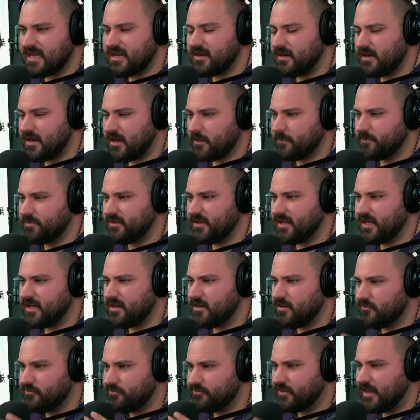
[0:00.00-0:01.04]
an
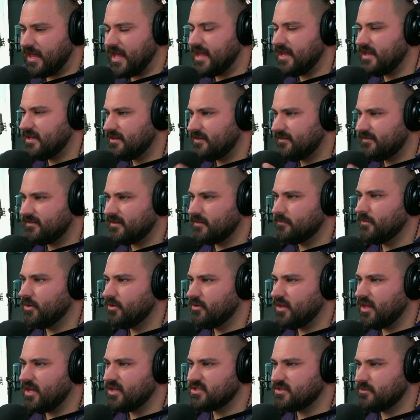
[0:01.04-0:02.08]
airplane, flying to some
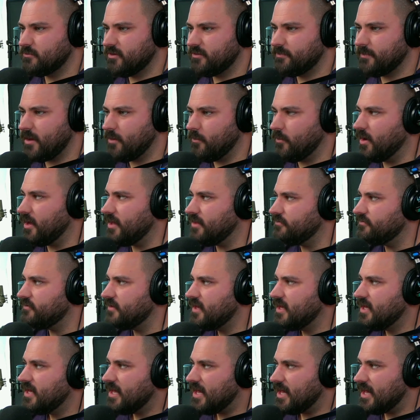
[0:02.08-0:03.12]
location with my wife.
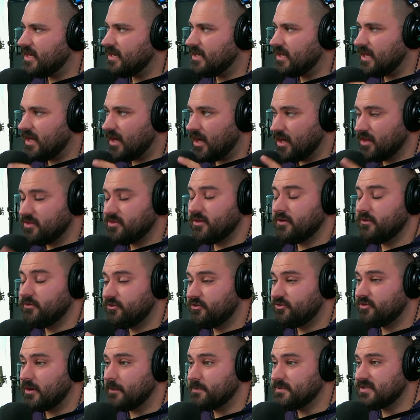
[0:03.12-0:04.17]
And on those
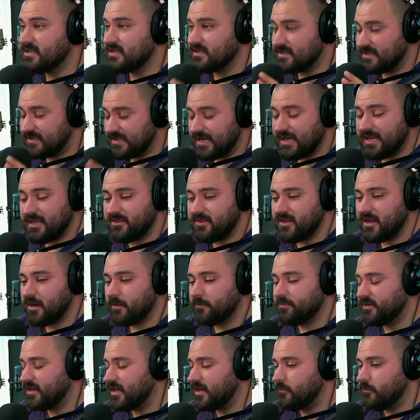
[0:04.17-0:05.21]
trips, sitting in the
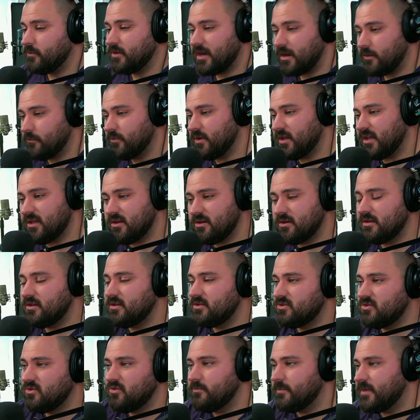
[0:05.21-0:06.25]
airplane when I really
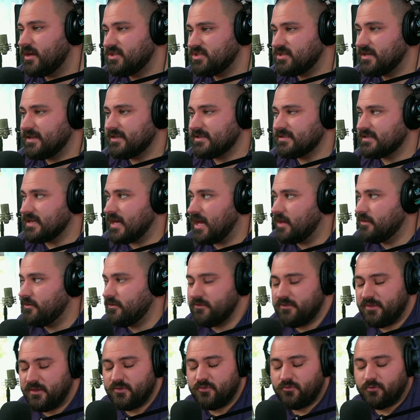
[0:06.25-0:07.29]
couldn't do much else
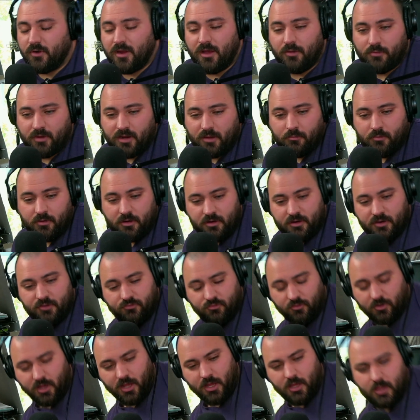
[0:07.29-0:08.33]
other than draw what I wanted to
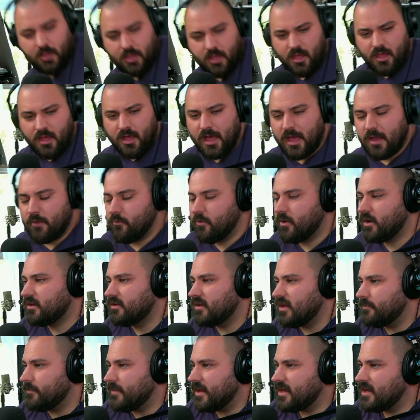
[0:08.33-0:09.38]
draw, I
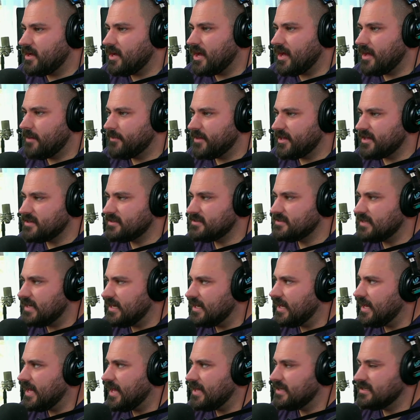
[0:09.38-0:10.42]
worked on my comics
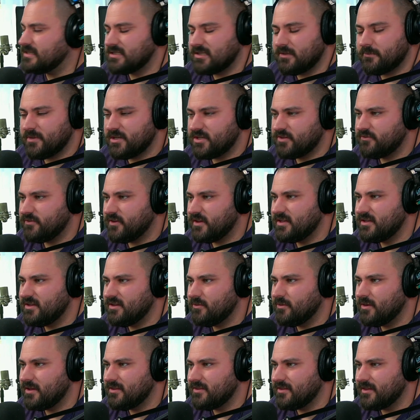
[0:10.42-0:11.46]
and I had so much fun
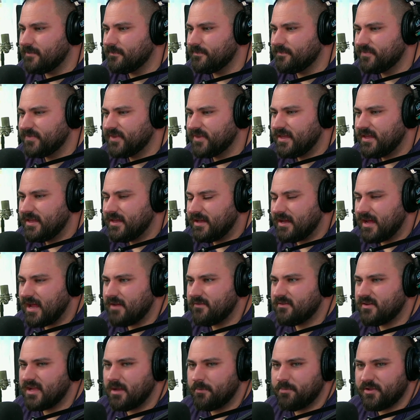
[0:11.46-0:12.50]
doing them. I
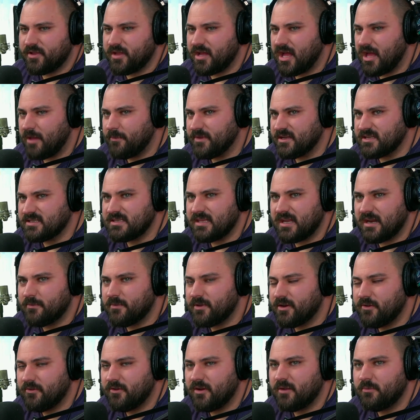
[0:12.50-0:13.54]
have a couple comics that
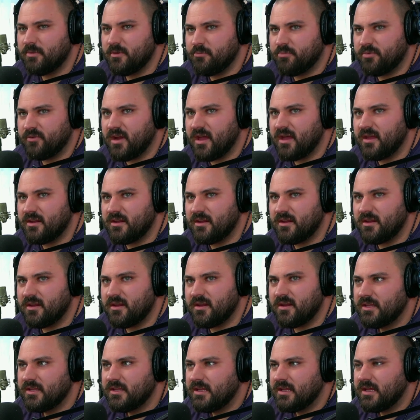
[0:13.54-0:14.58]
I'm incredibly proud of
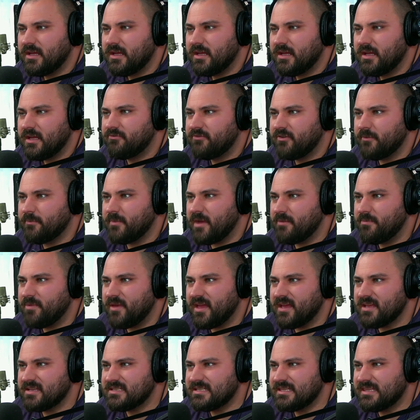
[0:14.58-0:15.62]
uh, from my
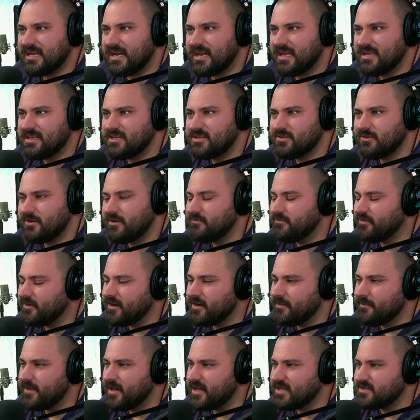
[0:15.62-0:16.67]
past that I enjoy
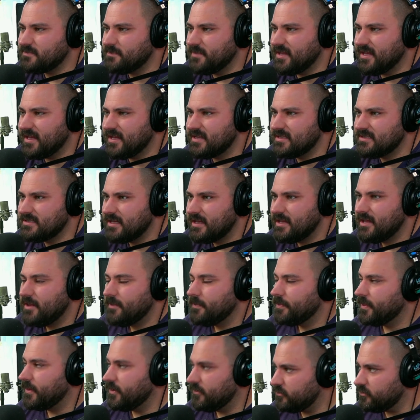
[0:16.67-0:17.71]
very much because
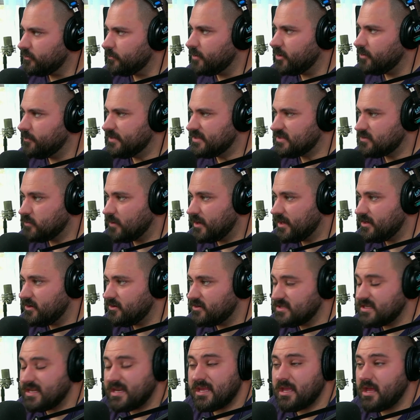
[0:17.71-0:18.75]
those were moments when
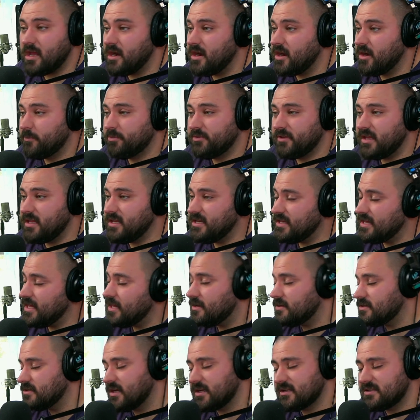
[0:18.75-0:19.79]
you're sitting on an airplane, you
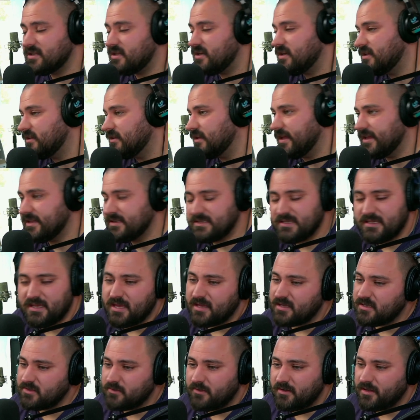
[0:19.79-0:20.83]
can't talk to any clients, you
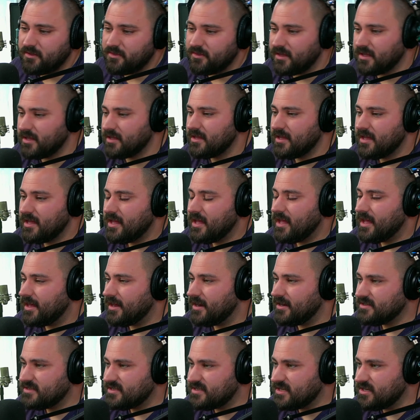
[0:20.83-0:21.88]
can't do anything,
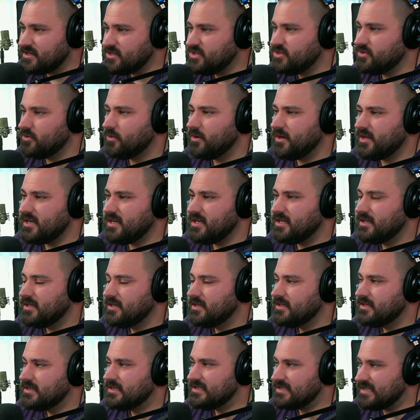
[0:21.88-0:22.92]
and I just enjoyed
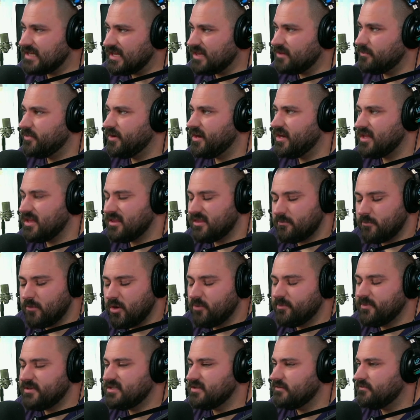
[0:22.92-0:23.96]
celebrating in the
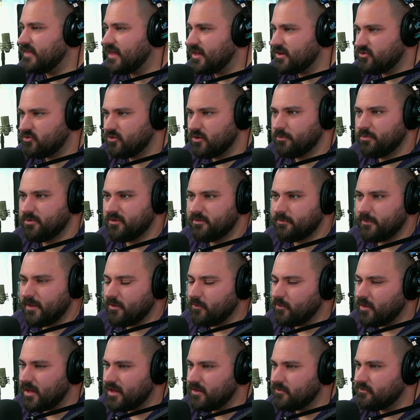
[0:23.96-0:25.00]
moment of that trip with my
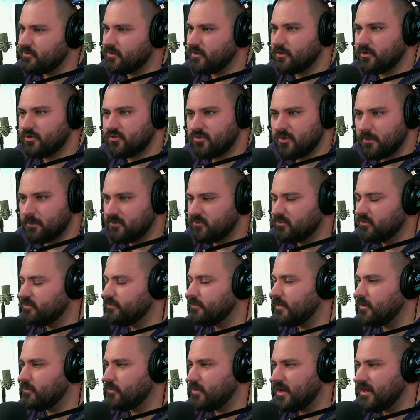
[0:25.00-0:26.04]
wife or trips with
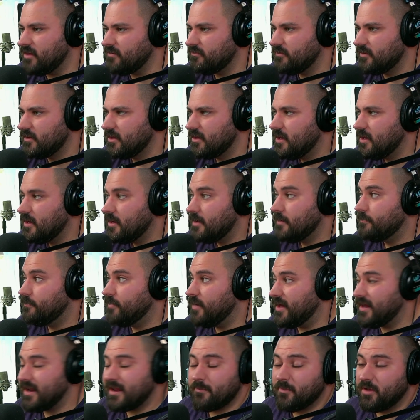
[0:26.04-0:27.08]
my wife.
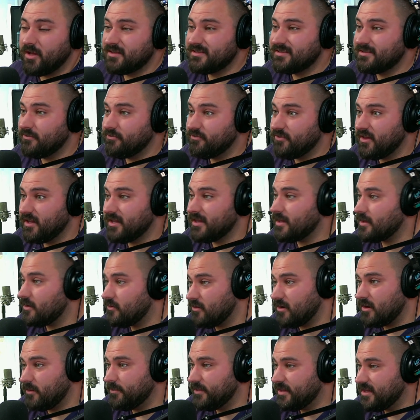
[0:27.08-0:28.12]
But I'm also feeling
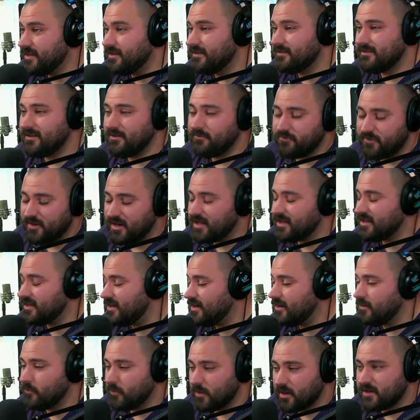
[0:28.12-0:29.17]
incredibly guilty for not
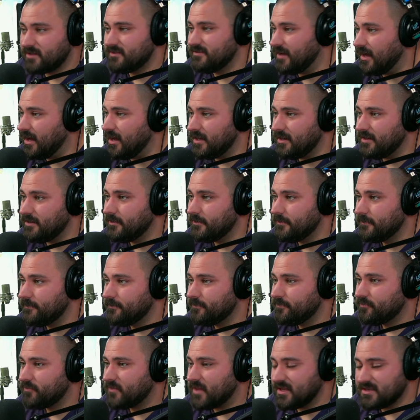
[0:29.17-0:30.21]
getting work done
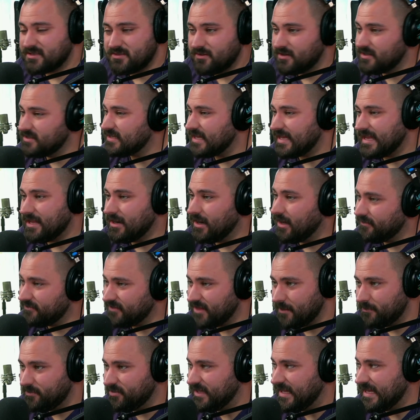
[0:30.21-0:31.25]
as soon as I get off
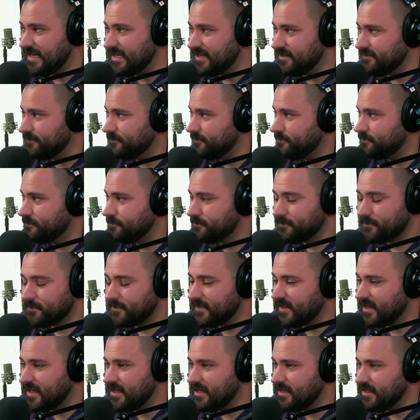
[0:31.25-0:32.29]
that plane.
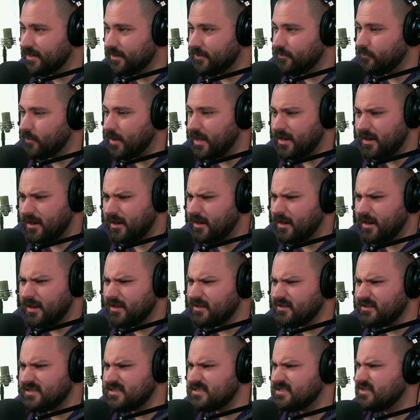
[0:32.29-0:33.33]
You know, why didn't I
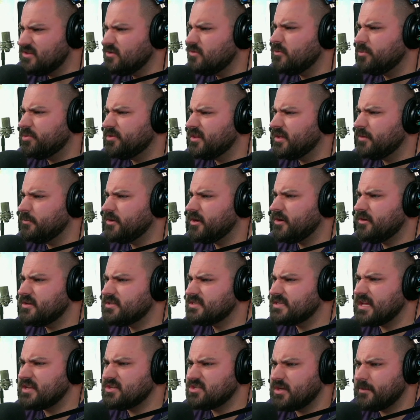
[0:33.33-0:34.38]
at least do a preliminary
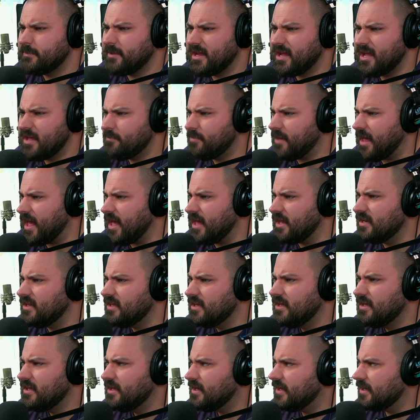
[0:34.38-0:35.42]
sketch on my iPad
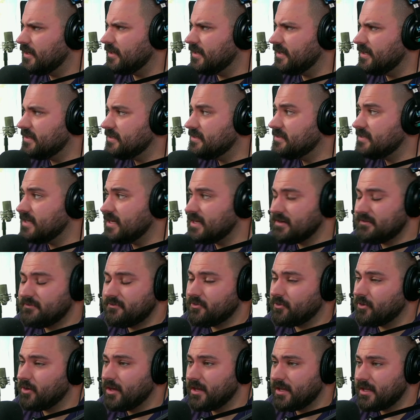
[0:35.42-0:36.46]
uh, instead of
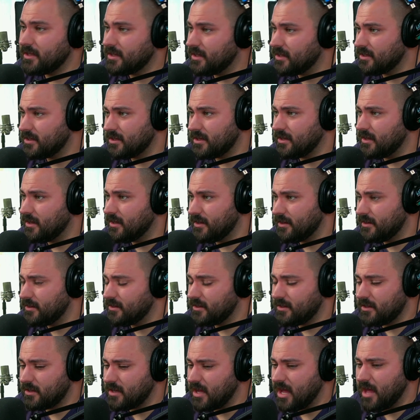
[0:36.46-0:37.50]
drawing a, a
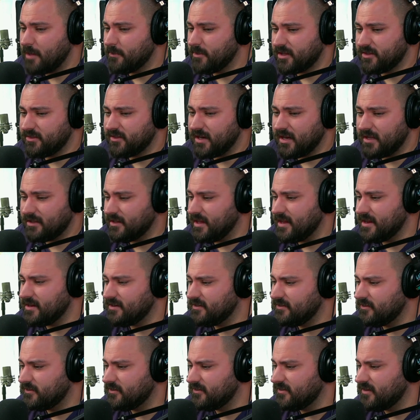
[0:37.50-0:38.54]
comic that I
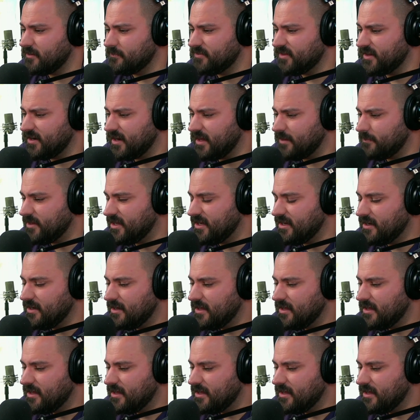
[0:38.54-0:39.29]
liked or something? I mean,